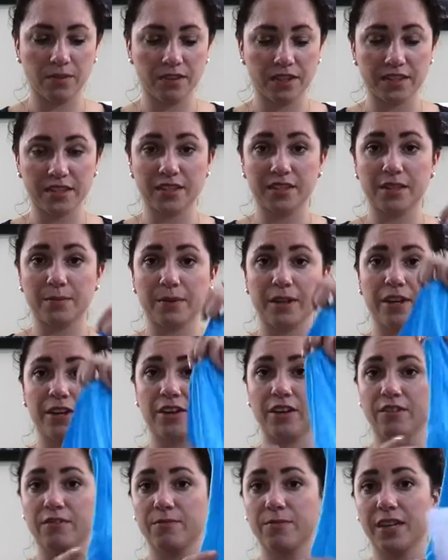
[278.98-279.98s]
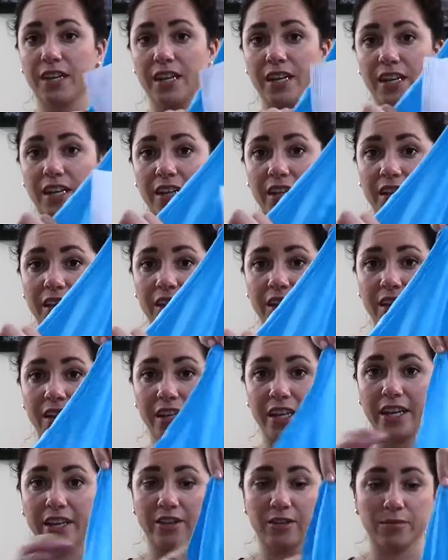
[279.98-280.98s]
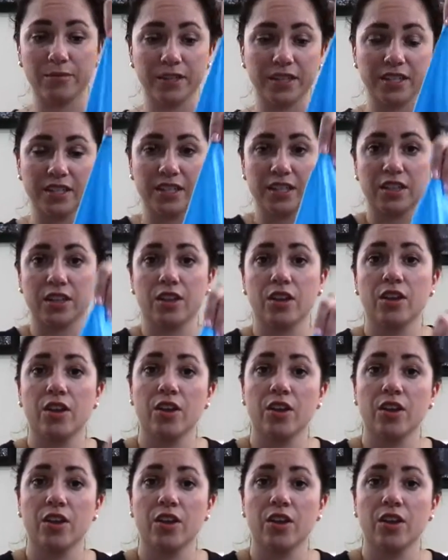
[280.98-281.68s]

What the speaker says: This is a pair of my Gainer Minden 3